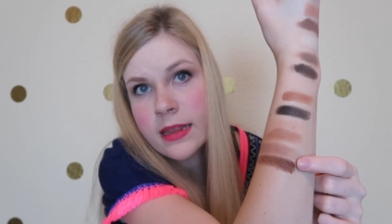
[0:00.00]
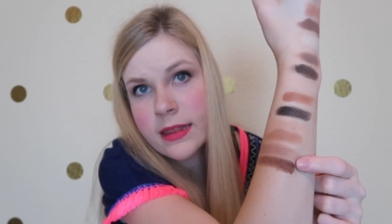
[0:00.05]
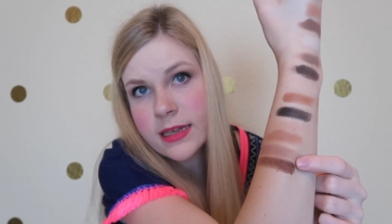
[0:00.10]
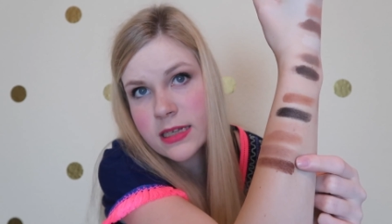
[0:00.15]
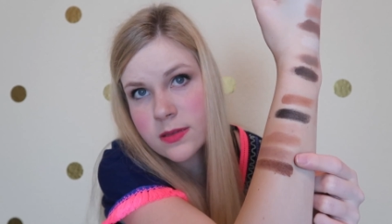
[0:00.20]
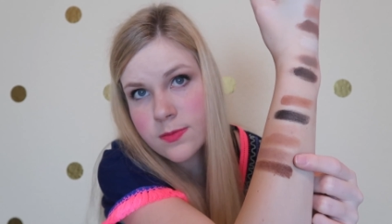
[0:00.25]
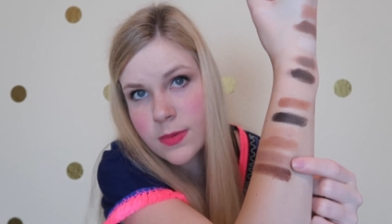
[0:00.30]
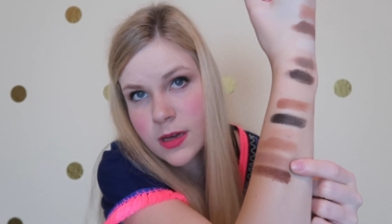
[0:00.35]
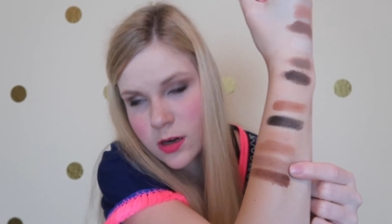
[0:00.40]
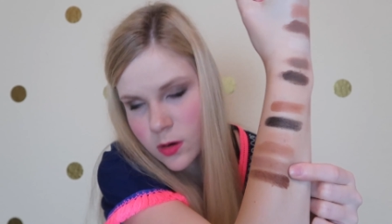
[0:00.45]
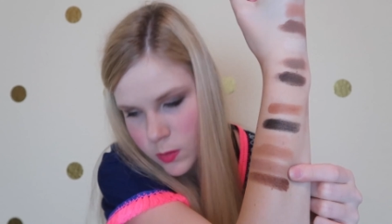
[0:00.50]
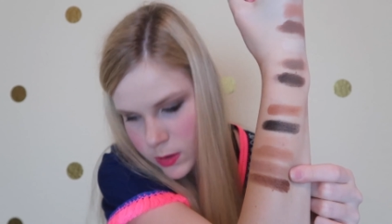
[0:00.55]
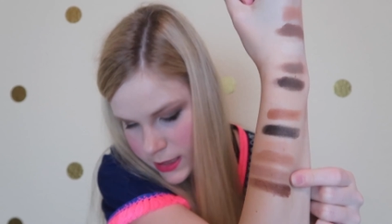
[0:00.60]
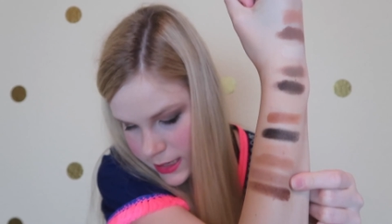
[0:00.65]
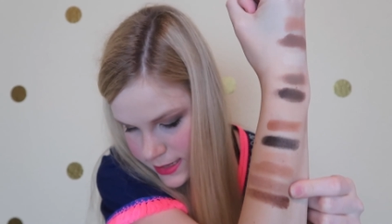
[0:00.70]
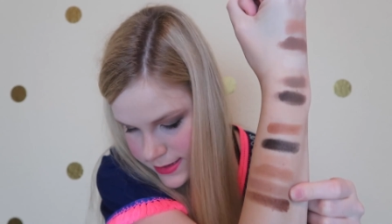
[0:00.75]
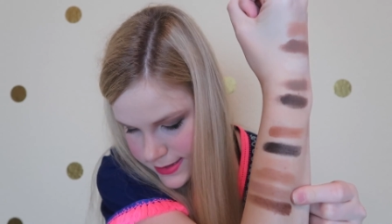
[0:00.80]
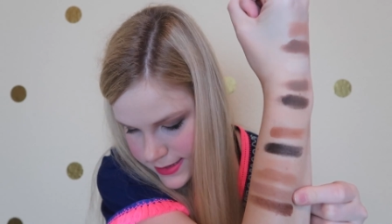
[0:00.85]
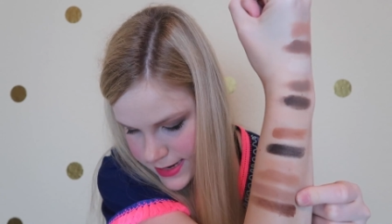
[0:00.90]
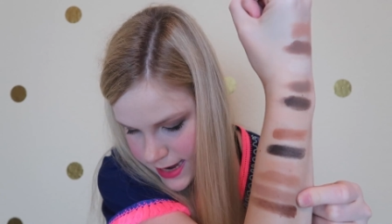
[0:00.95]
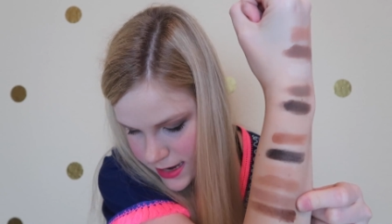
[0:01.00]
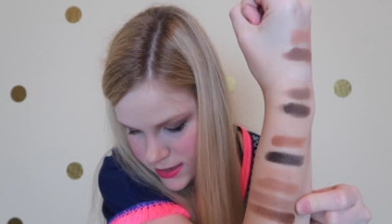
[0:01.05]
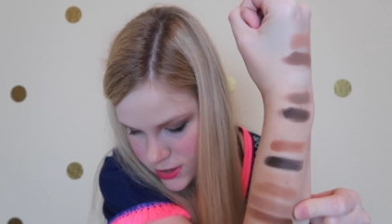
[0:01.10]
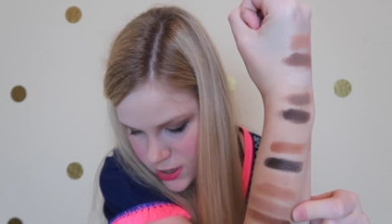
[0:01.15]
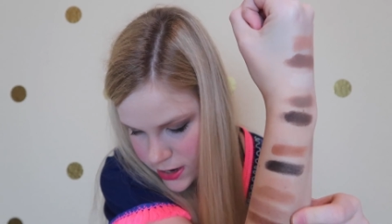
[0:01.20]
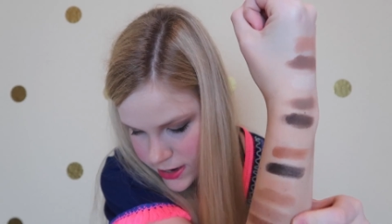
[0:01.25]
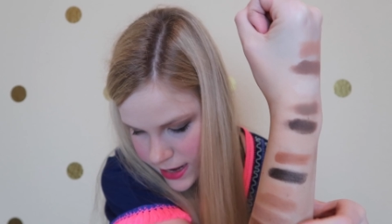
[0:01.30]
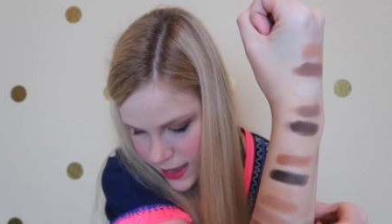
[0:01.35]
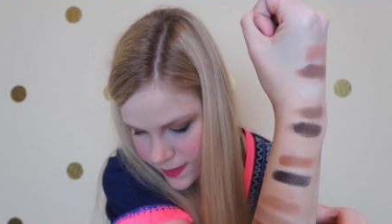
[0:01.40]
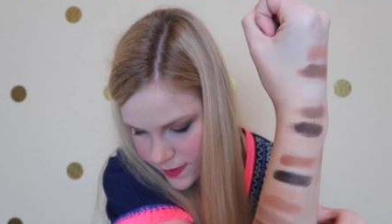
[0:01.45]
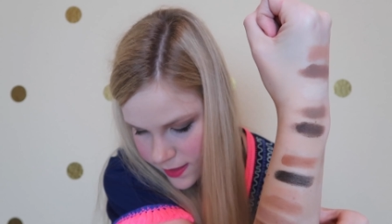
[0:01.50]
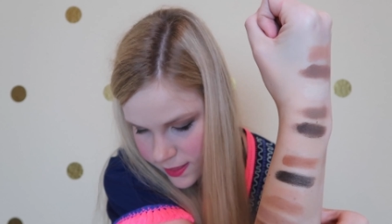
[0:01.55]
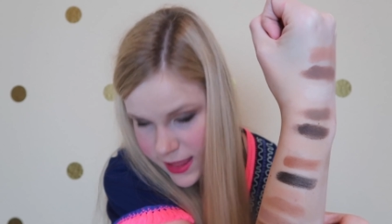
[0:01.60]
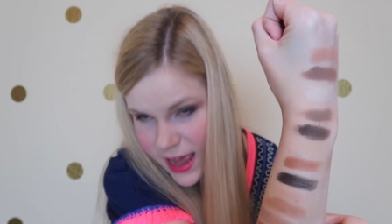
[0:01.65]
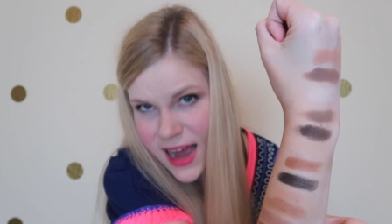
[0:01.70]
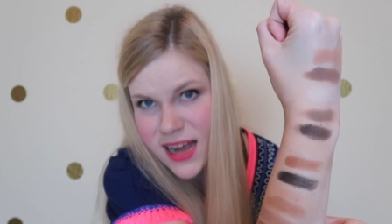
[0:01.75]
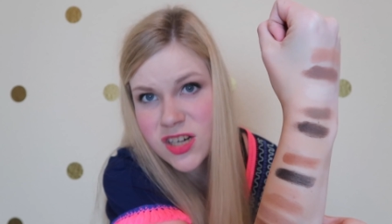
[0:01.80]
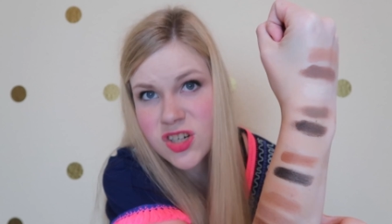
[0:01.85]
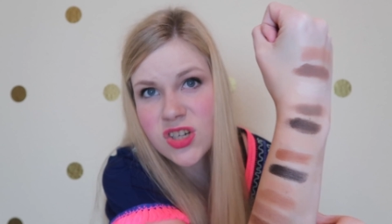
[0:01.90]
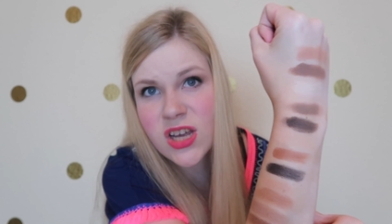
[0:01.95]
This middle one is desert, and the
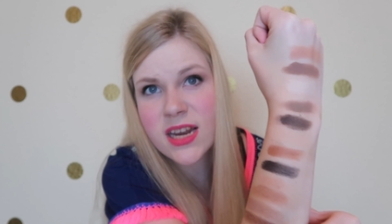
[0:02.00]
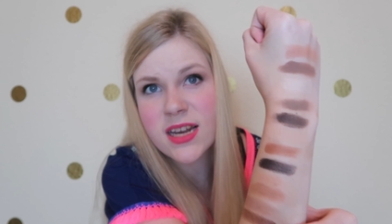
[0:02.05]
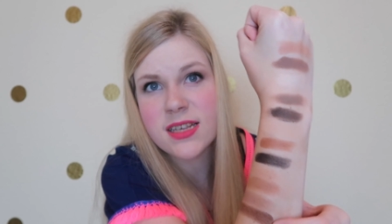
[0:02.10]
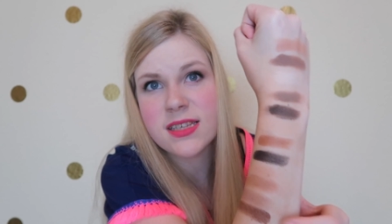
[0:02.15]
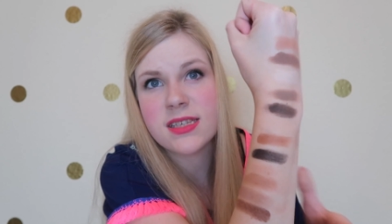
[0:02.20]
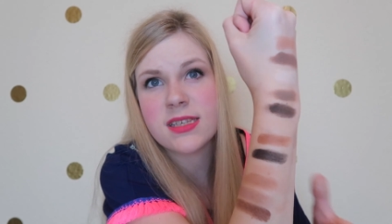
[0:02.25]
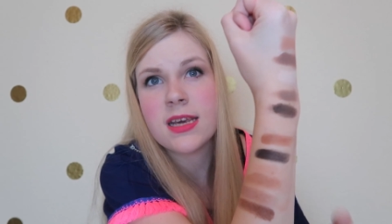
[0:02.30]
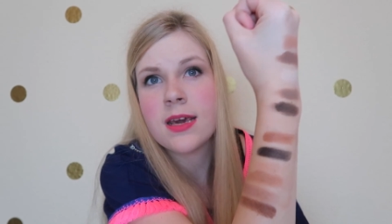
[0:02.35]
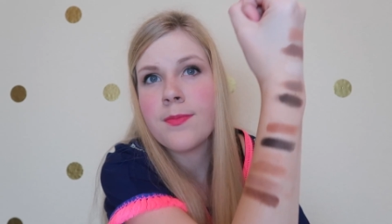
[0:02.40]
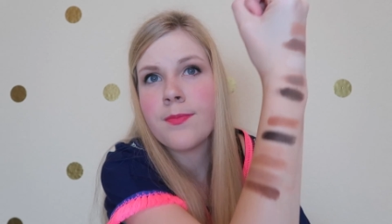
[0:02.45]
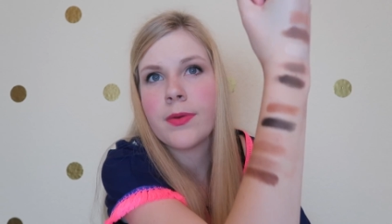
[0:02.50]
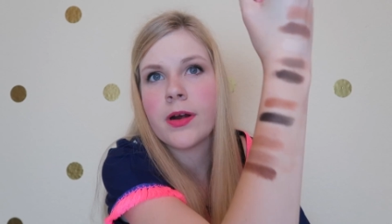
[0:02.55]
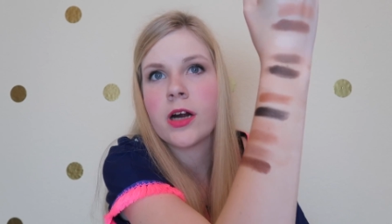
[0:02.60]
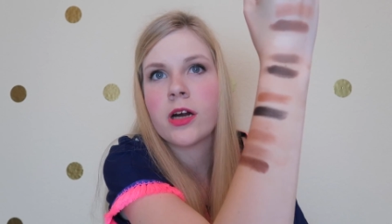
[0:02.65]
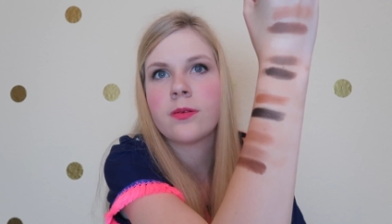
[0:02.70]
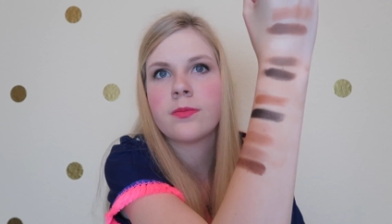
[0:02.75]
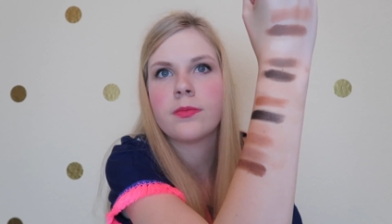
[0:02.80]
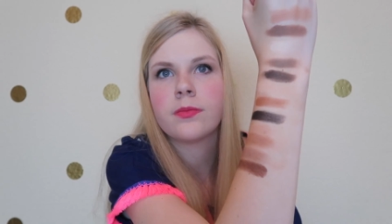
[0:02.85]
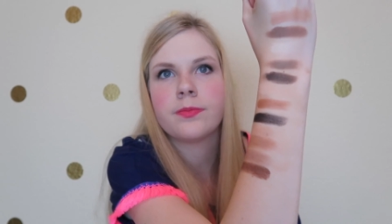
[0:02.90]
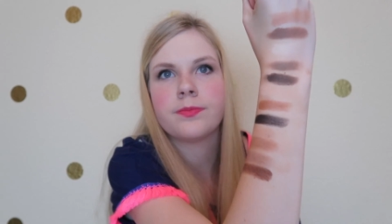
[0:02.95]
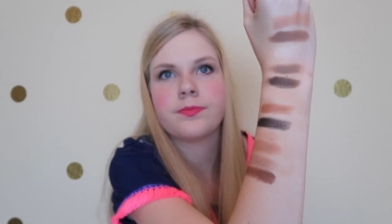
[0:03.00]
last shade is timber.